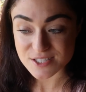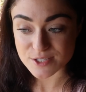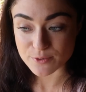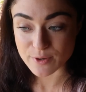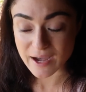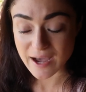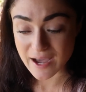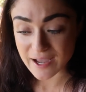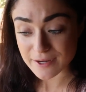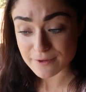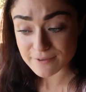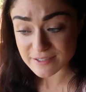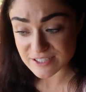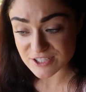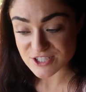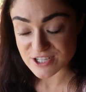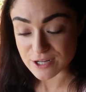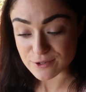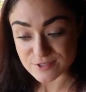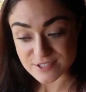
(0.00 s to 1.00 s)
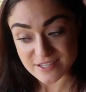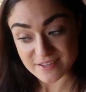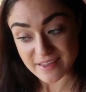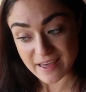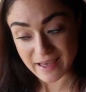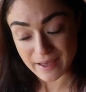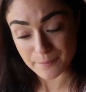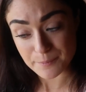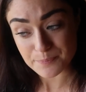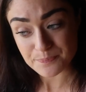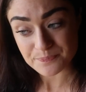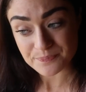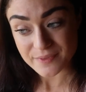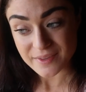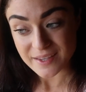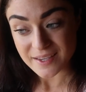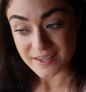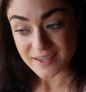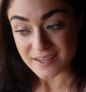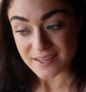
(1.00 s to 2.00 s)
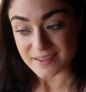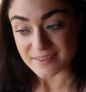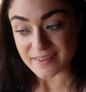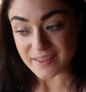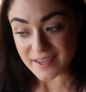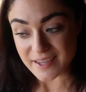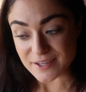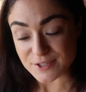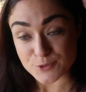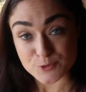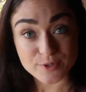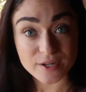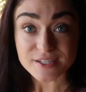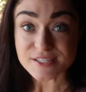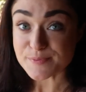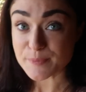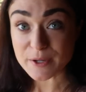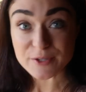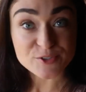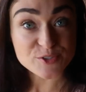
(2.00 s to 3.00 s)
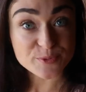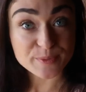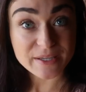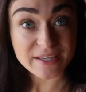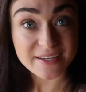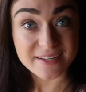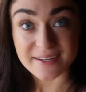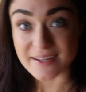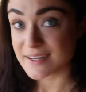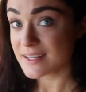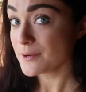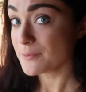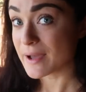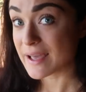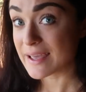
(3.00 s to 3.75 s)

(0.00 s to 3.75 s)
So I reached out to them. They do not sponsor me in any